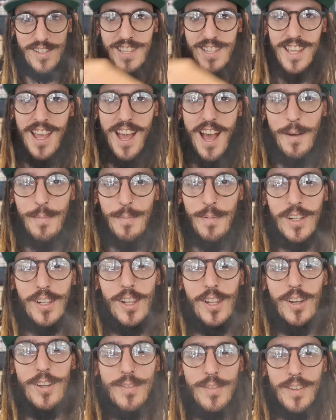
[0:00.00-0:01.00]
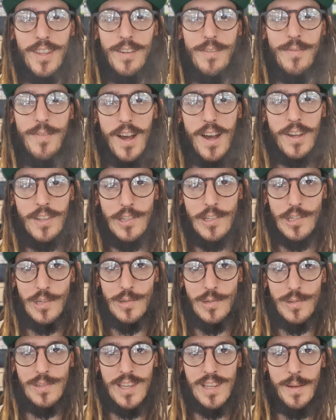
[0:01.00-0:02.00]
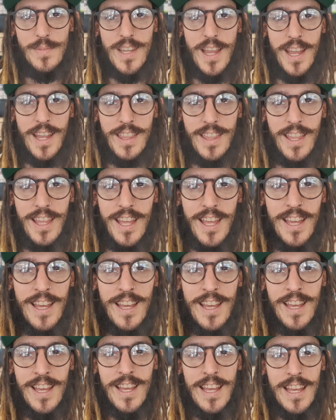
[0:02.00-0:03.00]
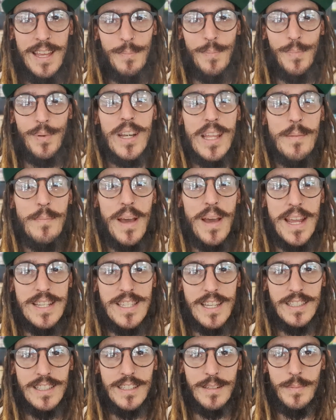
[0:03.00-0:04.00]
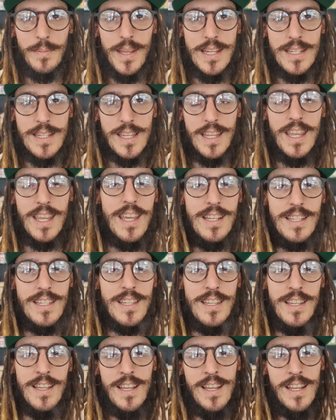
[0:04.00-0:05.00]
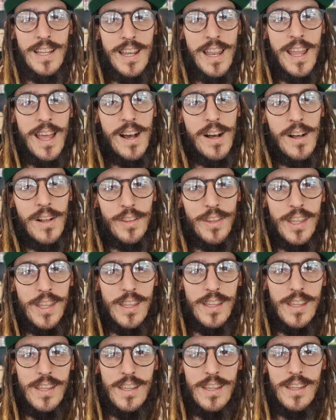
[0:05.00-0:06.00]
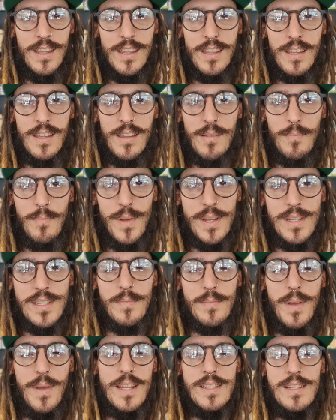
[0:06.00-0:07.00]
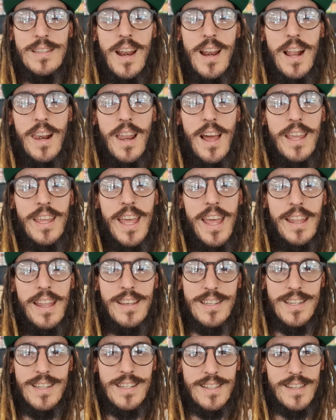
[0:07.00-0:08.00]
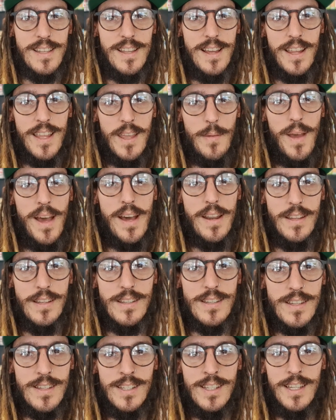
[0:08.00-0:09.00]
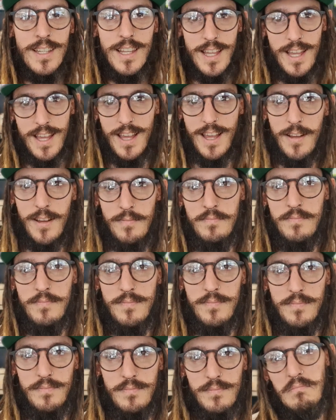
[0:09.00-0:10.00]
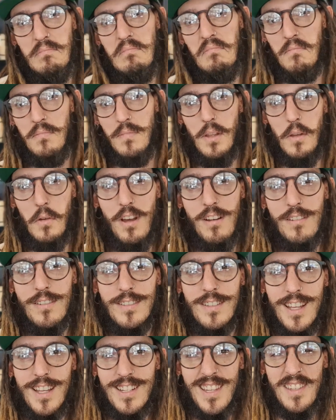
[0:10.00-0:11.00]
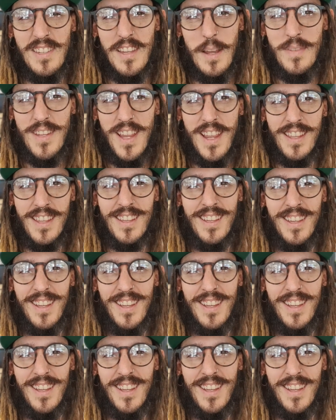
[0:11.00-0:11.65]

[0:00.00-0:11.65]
the up and close for the Falcon 2 subtank there. Pretty basic little piece of kit. Now the bits and pieces that I like and dislike about it. Well, it's a subtank.